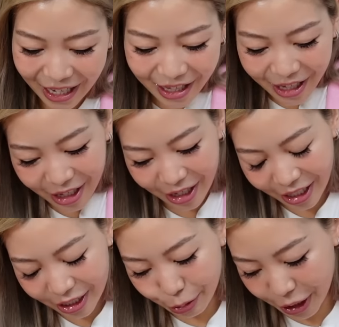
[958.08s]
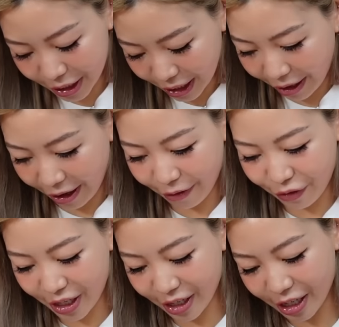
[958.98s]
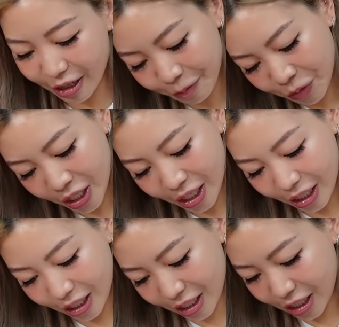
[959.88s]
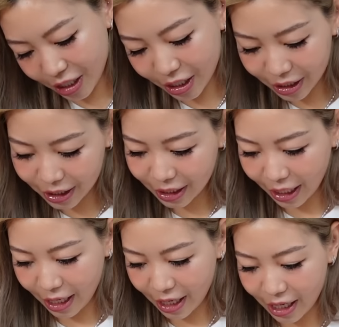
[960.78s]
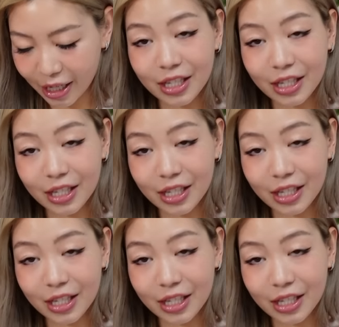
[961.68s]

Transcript: And then the next piece I have here is a